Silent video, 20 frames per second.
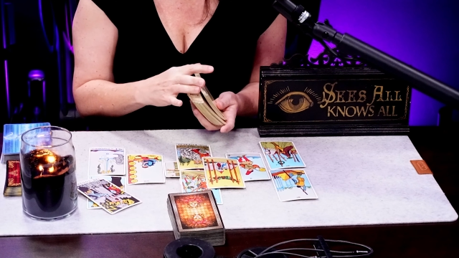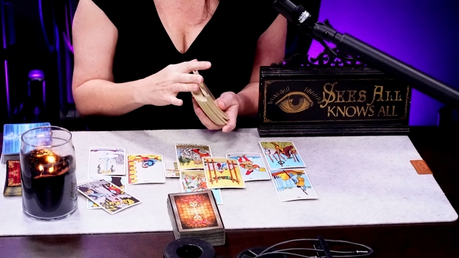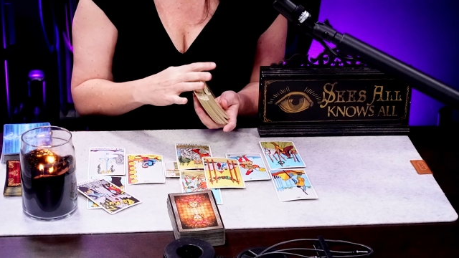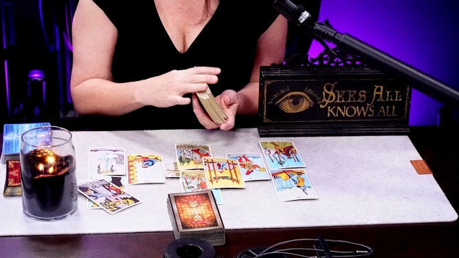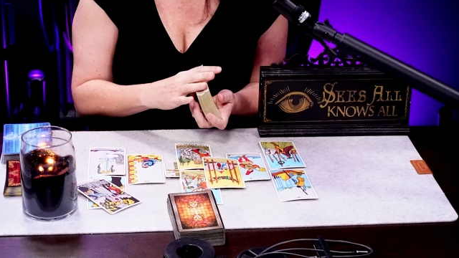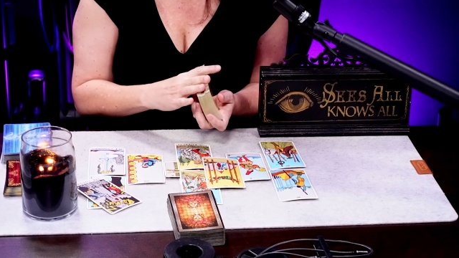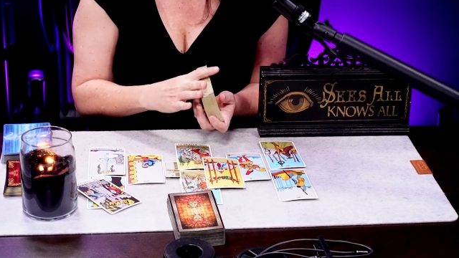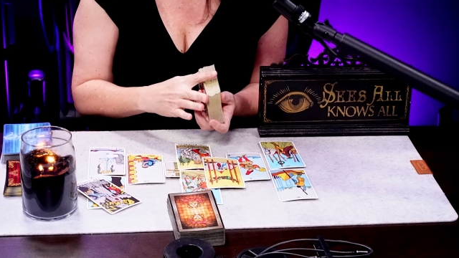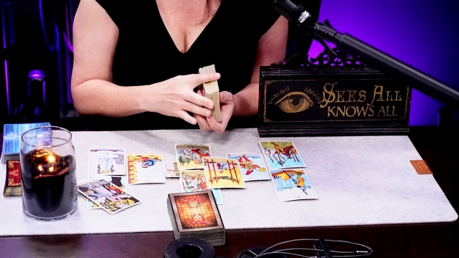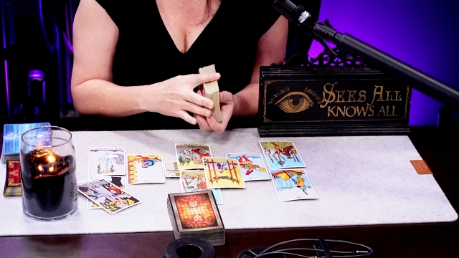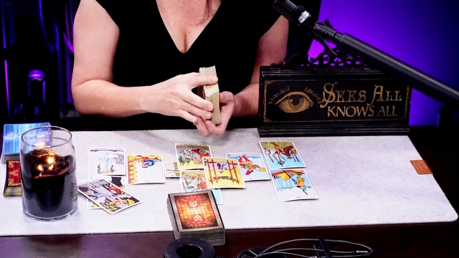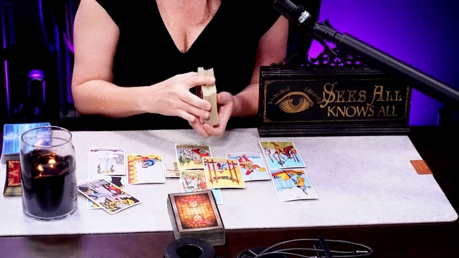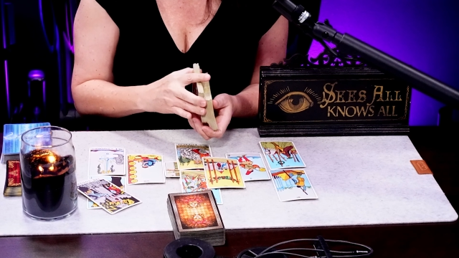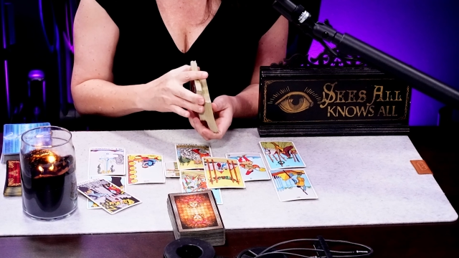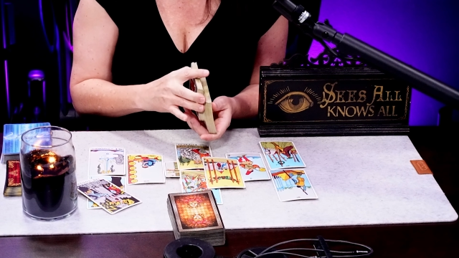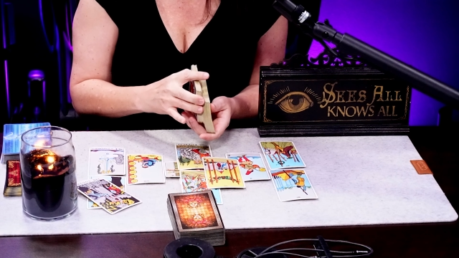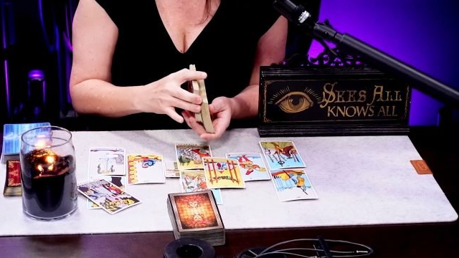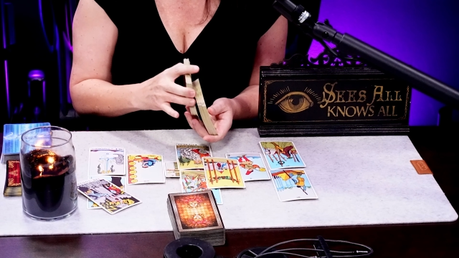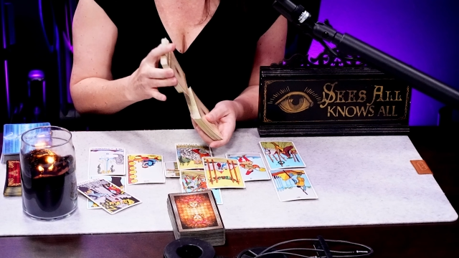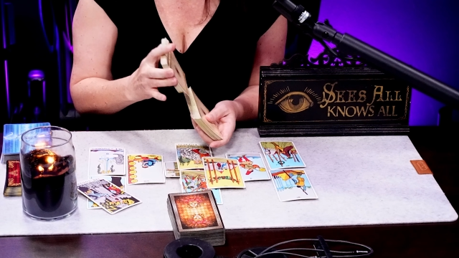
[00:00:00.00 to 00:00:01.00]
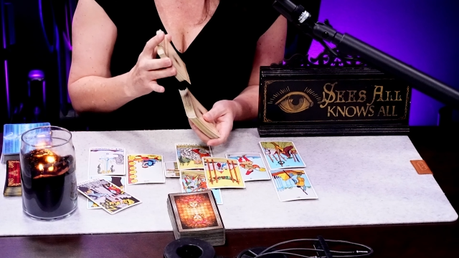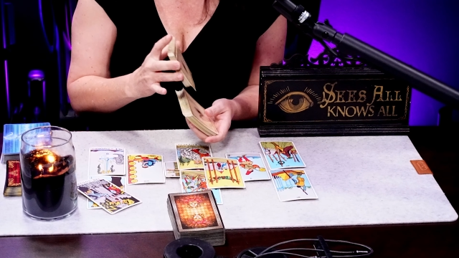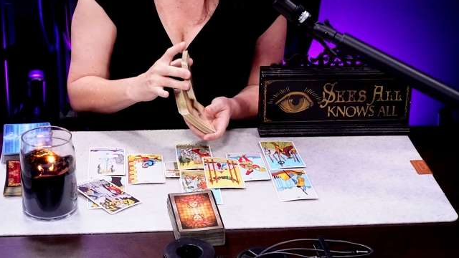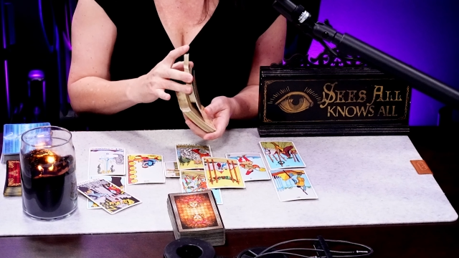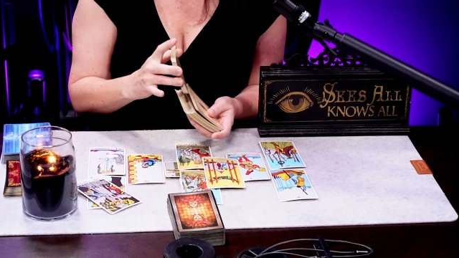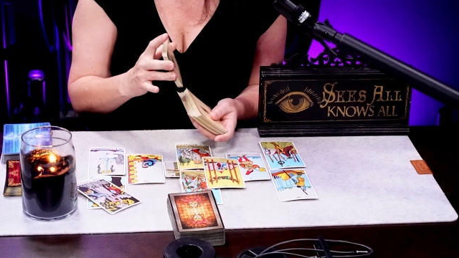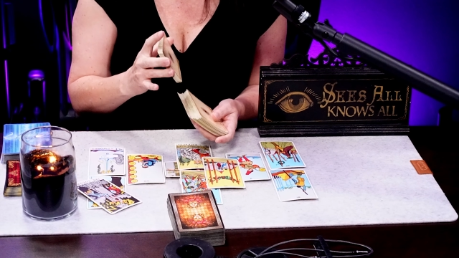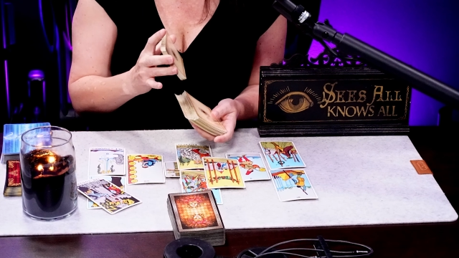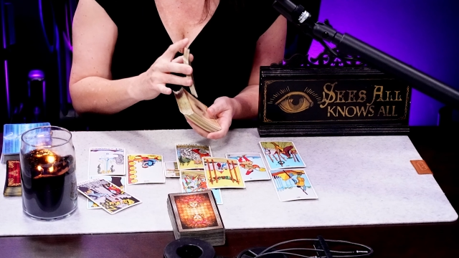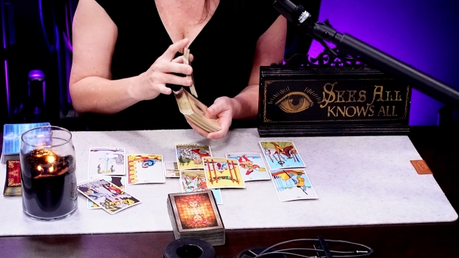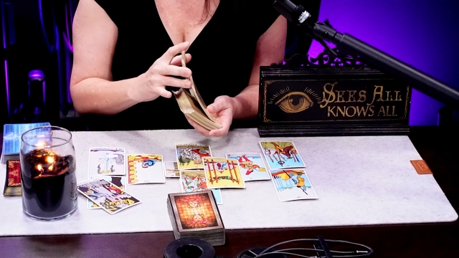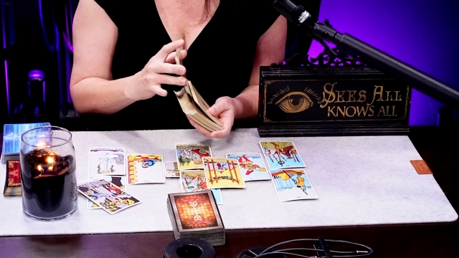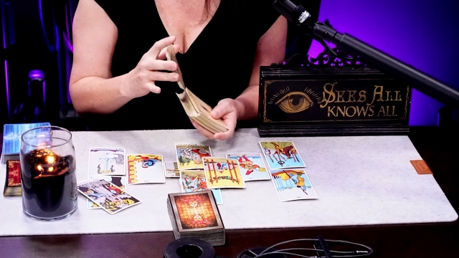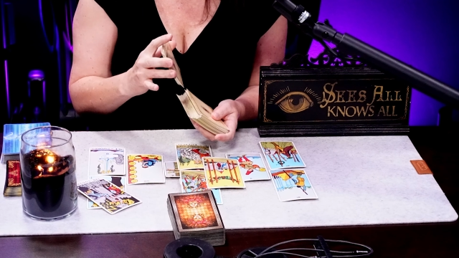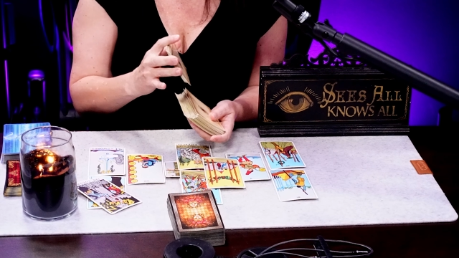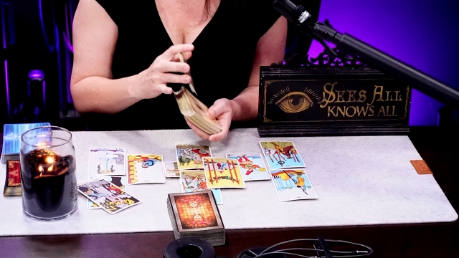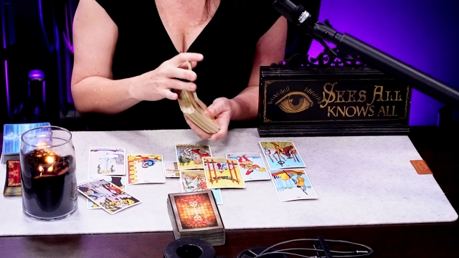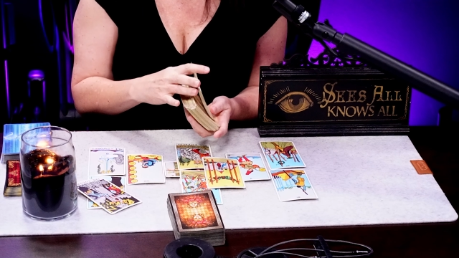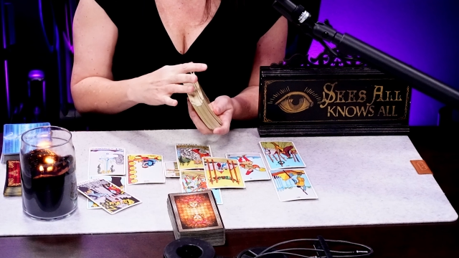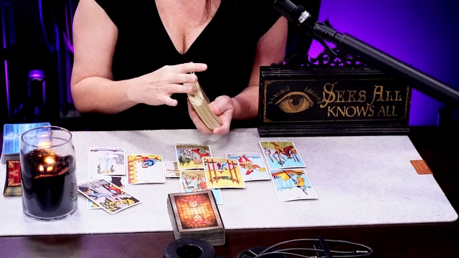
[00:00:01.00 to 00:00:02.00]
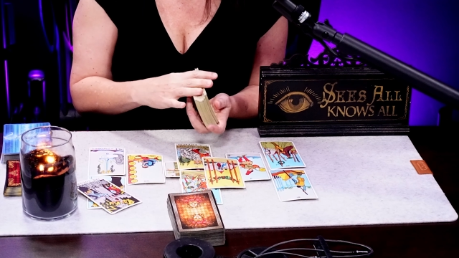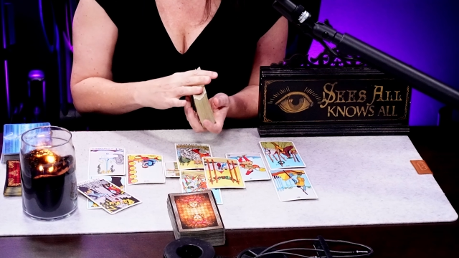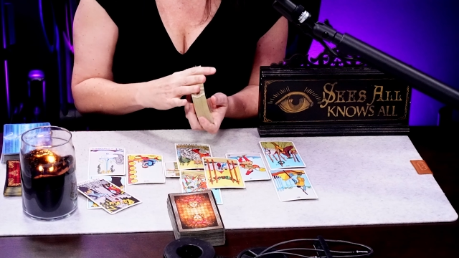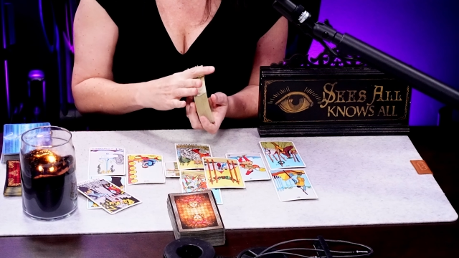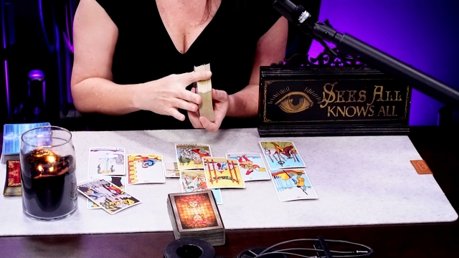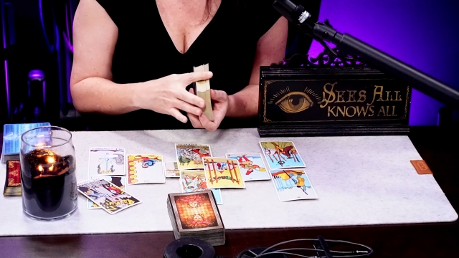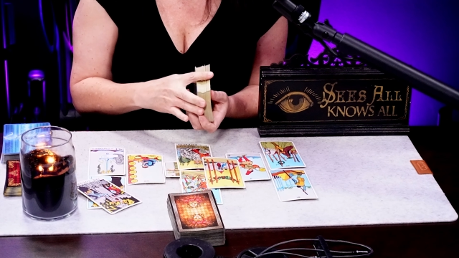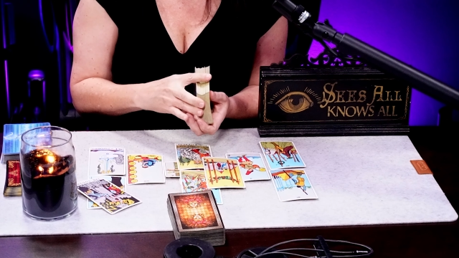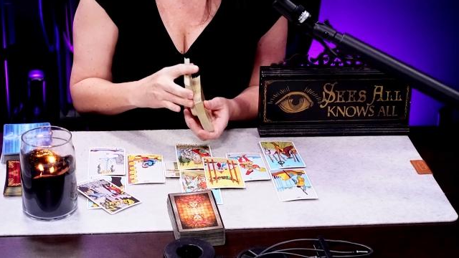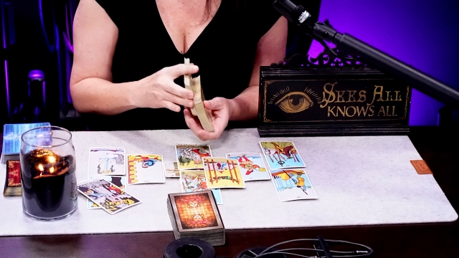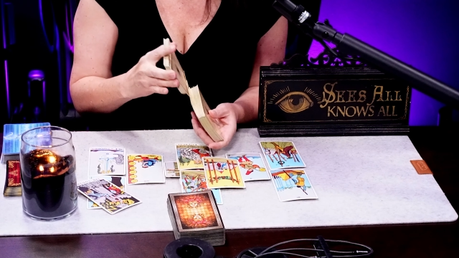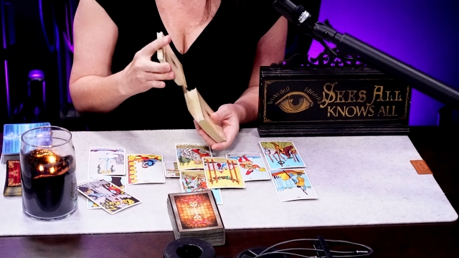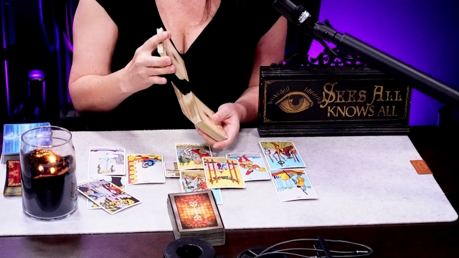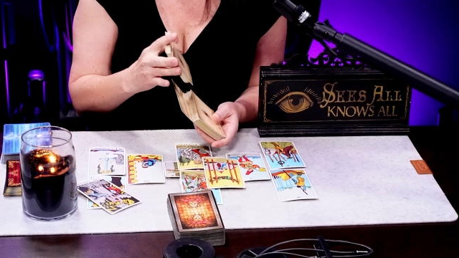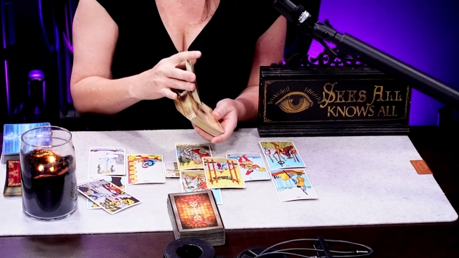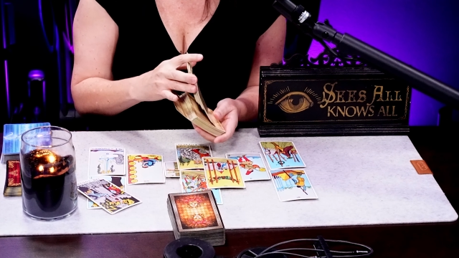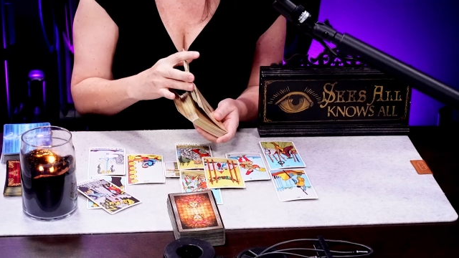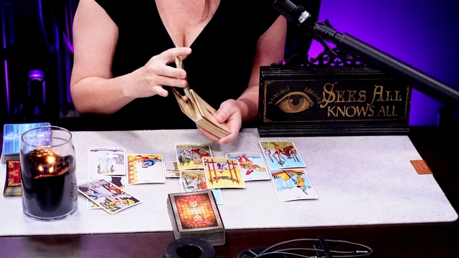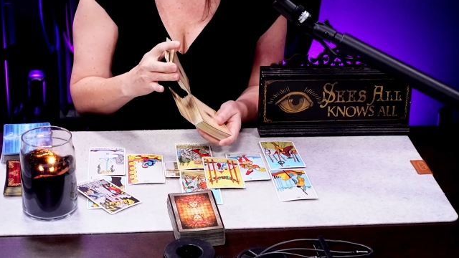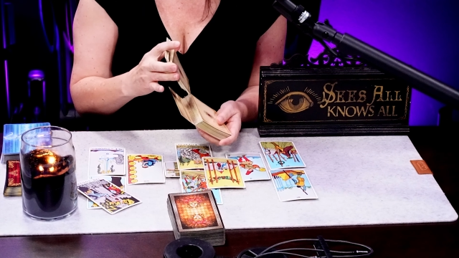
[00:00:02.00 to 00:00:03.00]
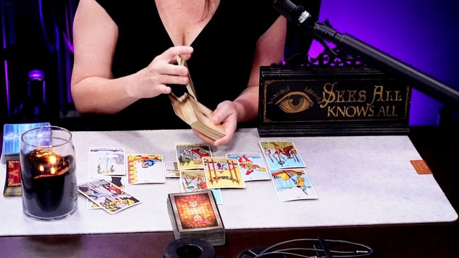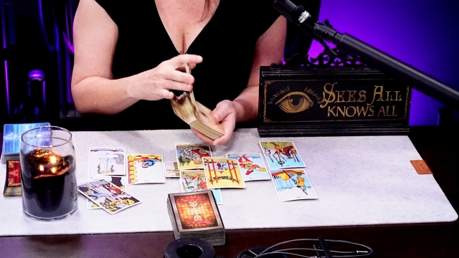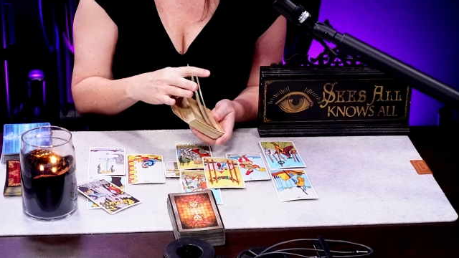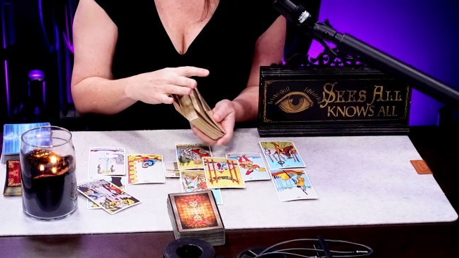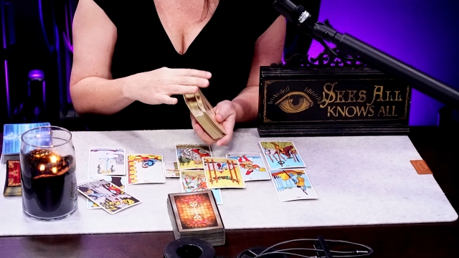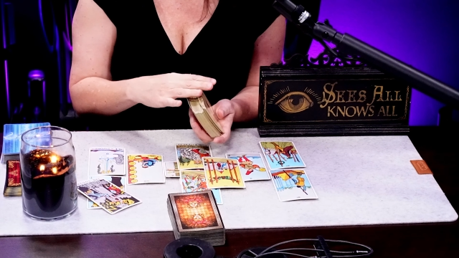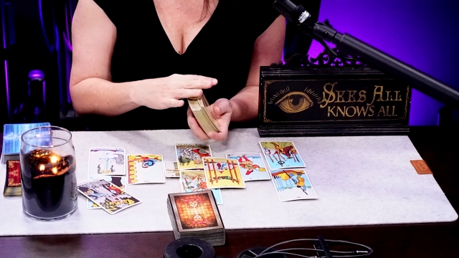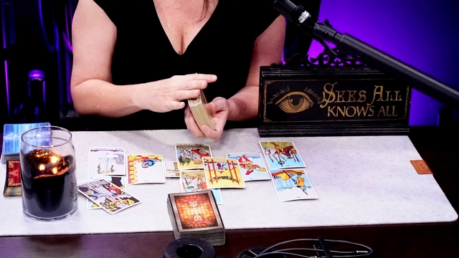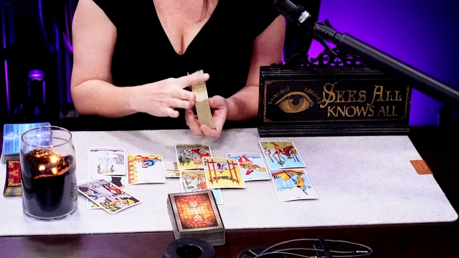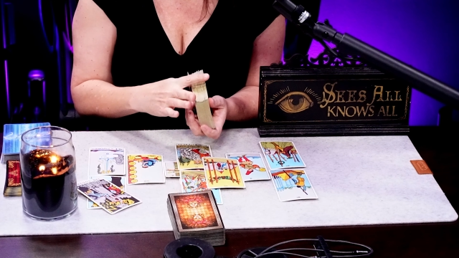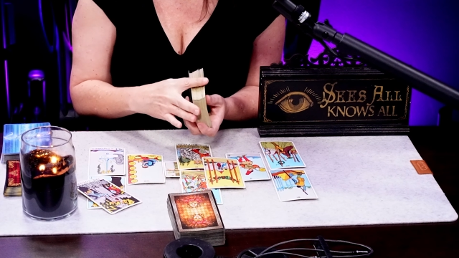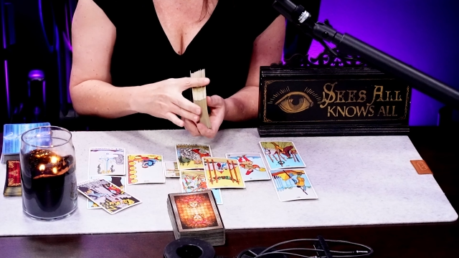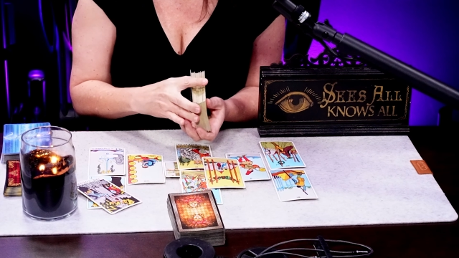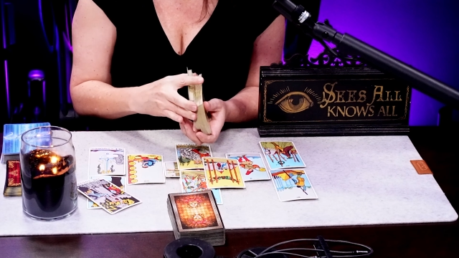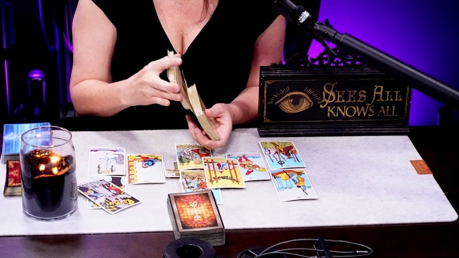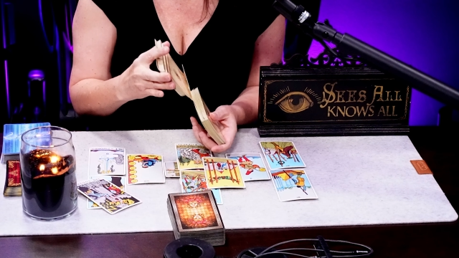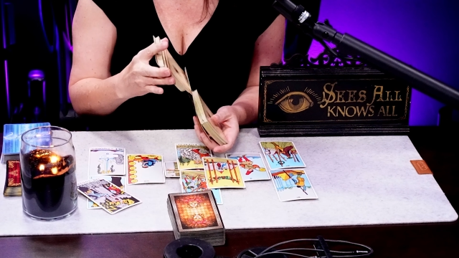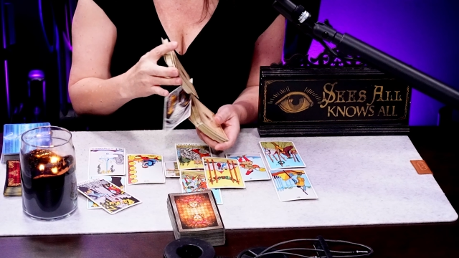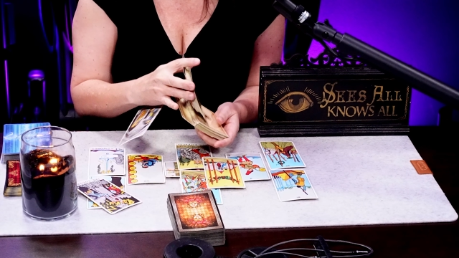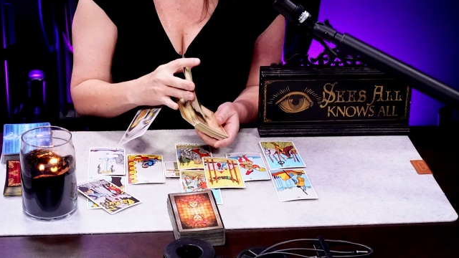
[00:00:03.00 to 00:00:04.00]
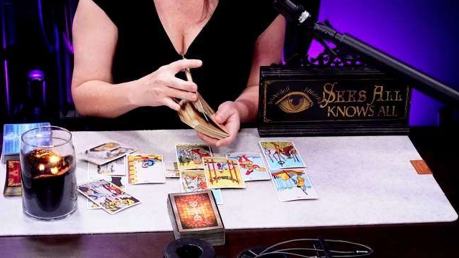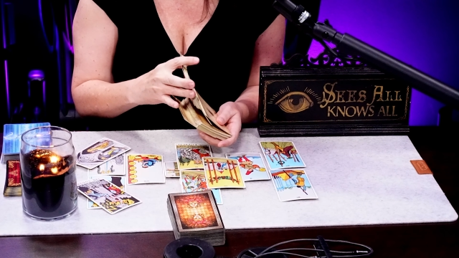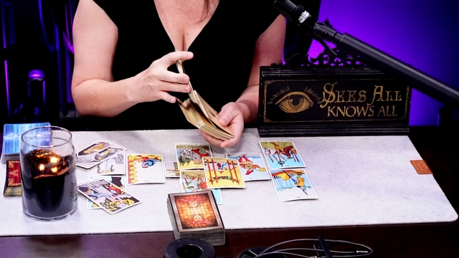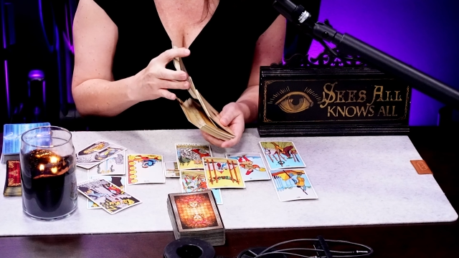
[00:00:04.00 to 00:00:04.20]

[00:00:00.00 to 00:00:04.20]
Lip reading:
No face is visible, so there are no lips to read.